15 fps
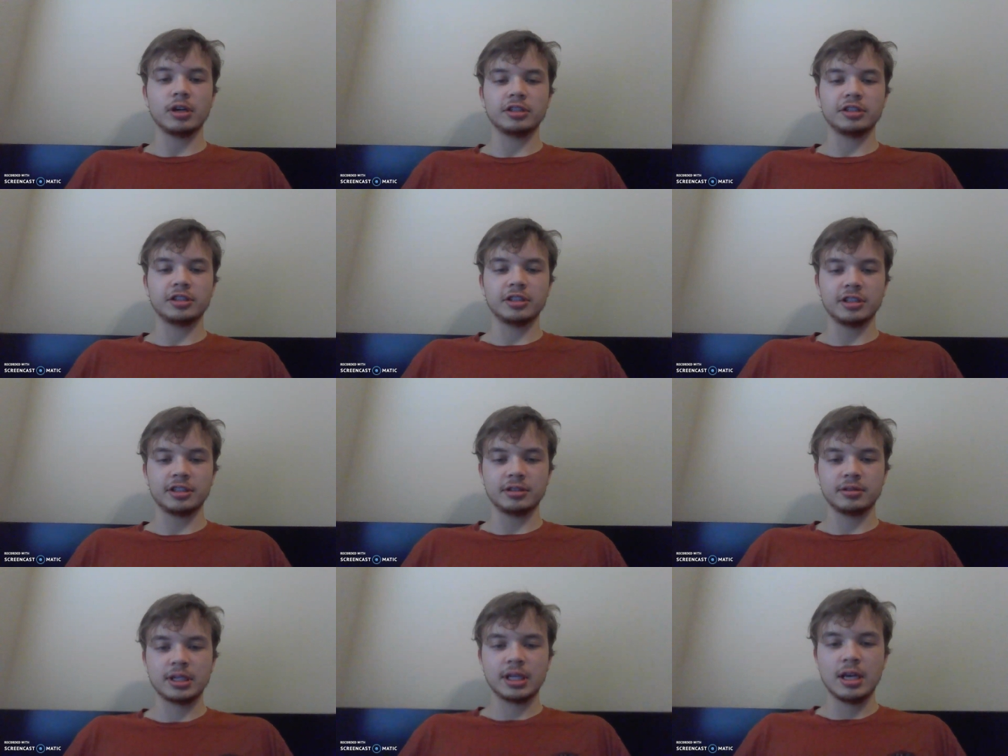much, and
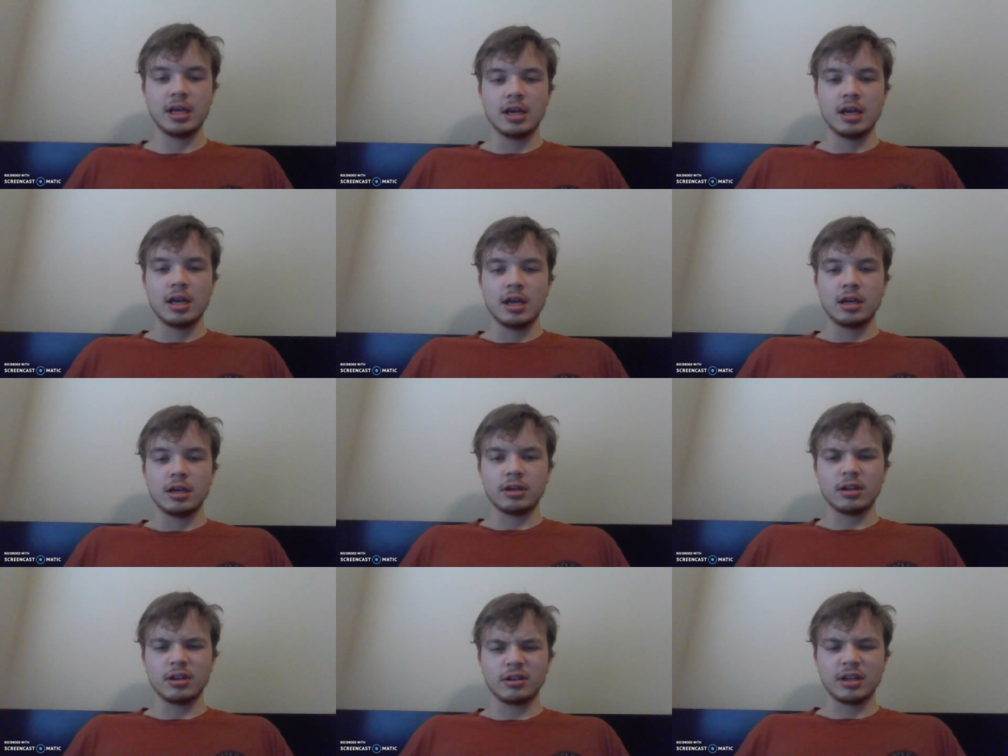it,
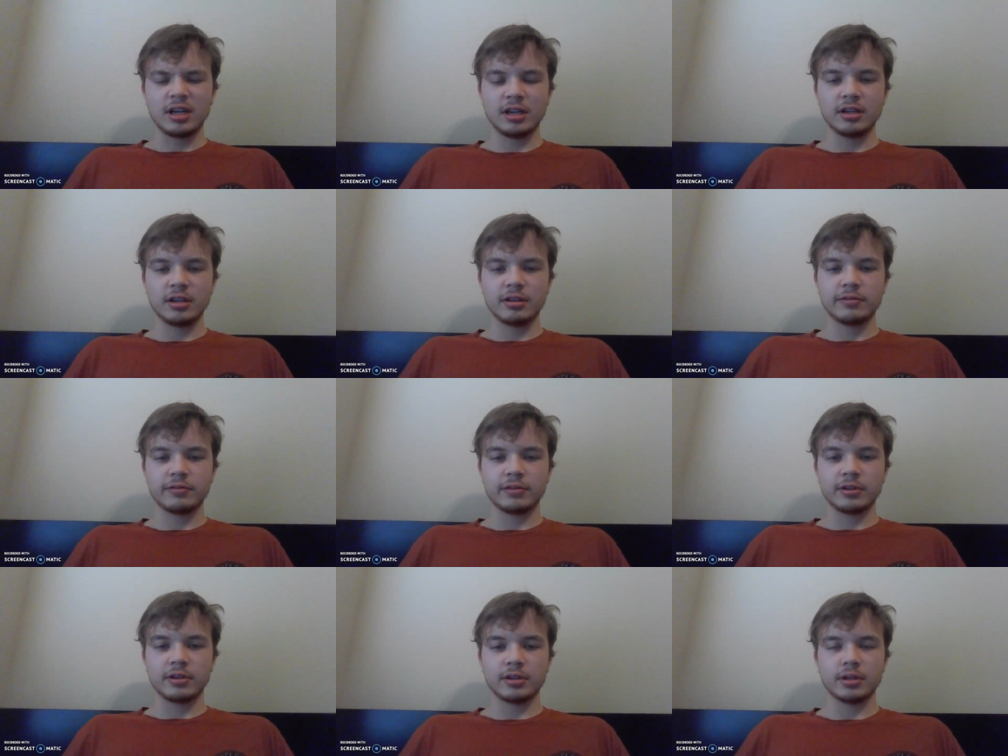kind
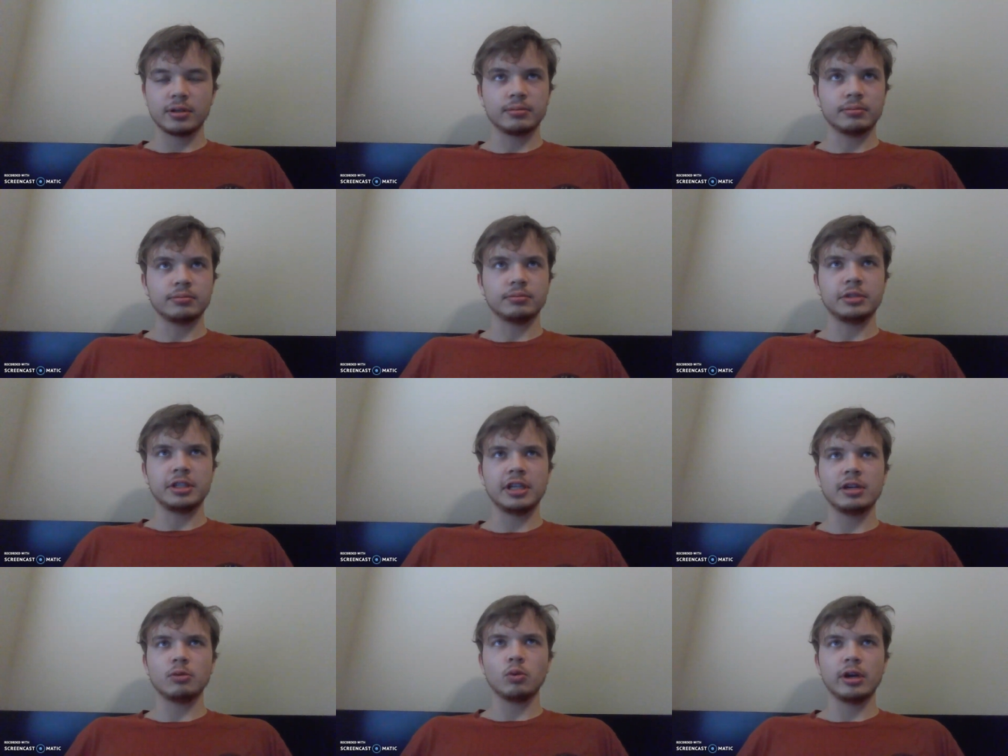of
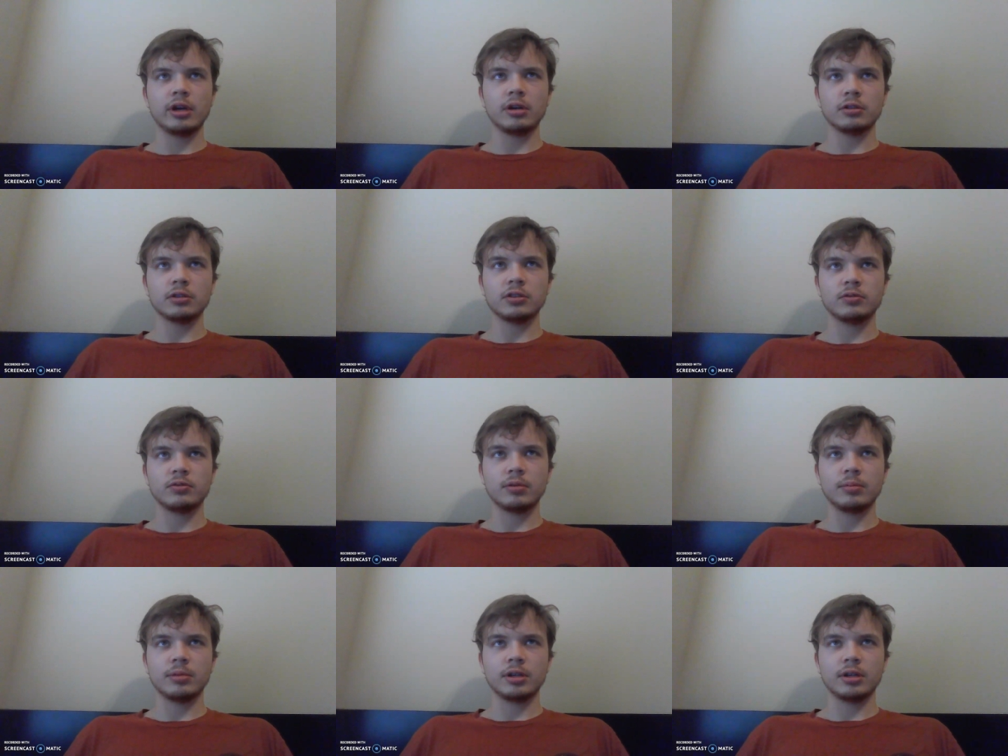derails
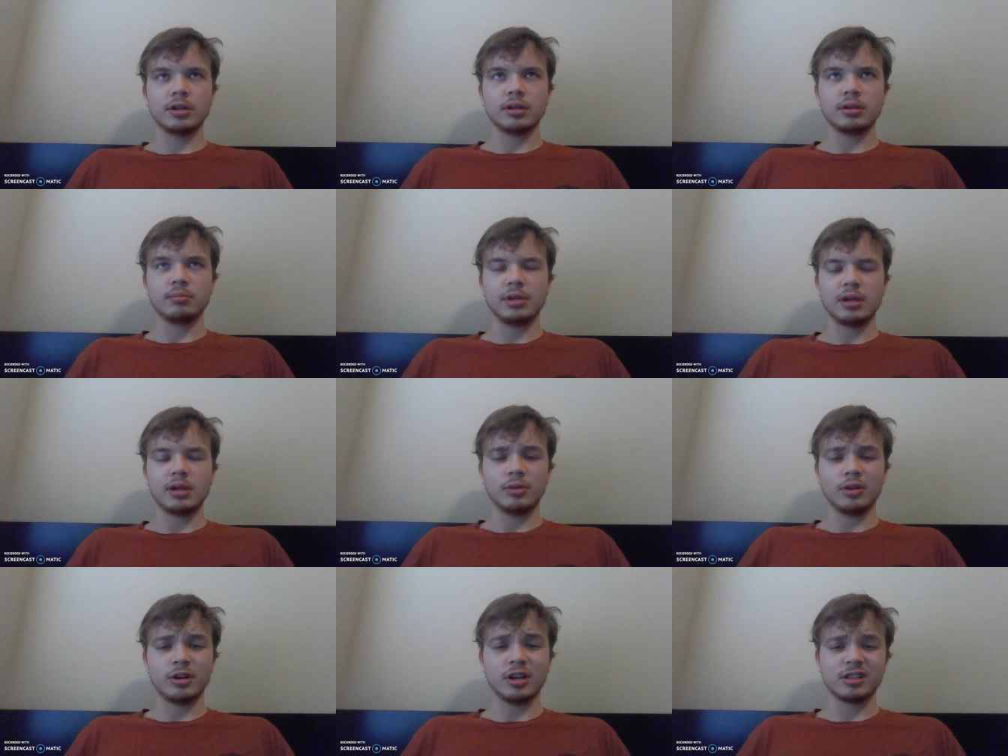from the
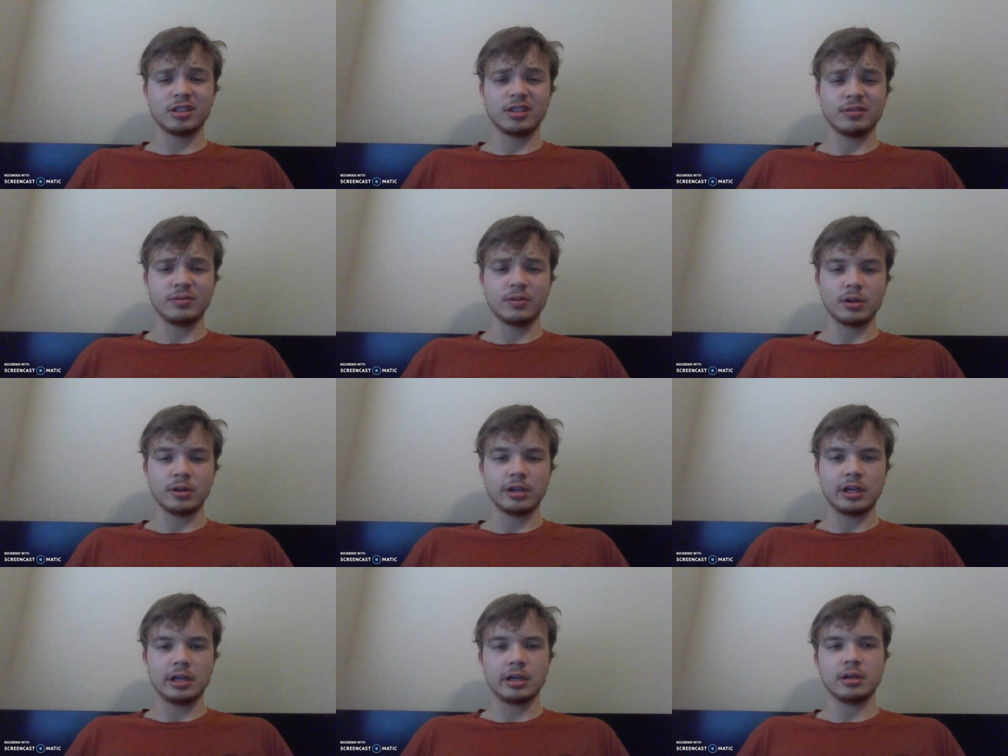being productive for
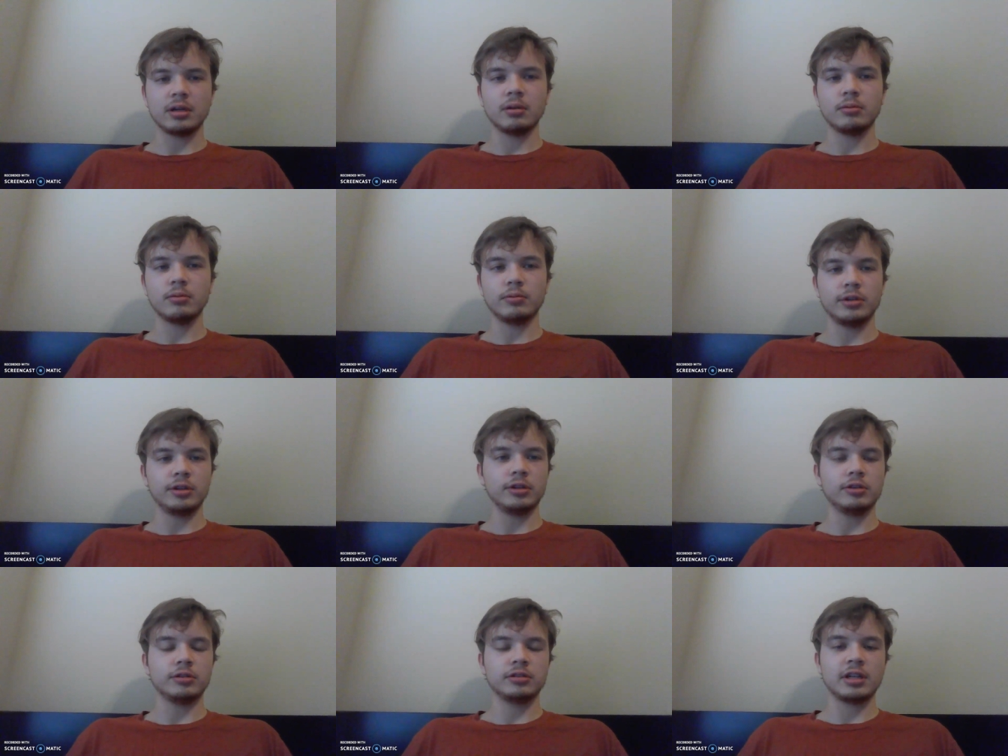the day
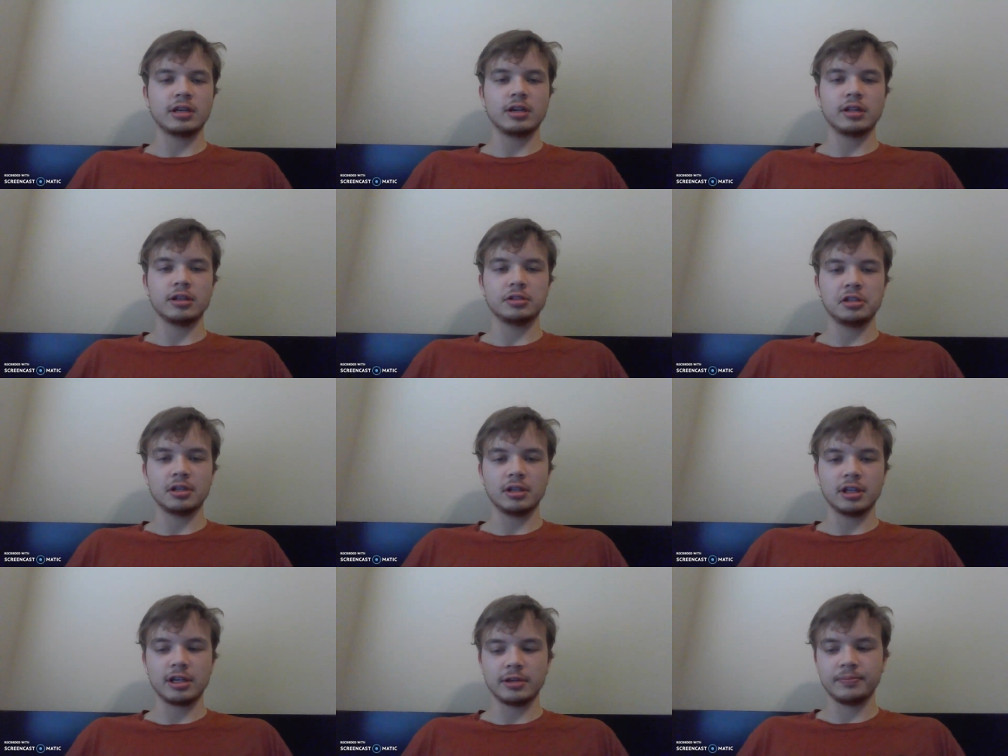when you use technology
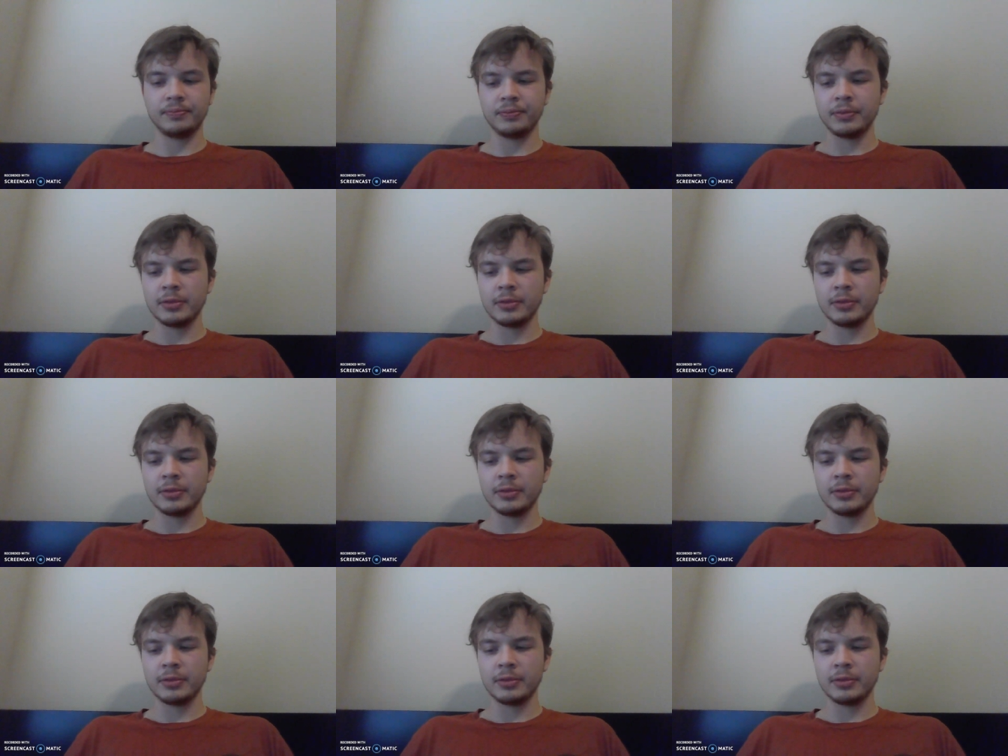a lot.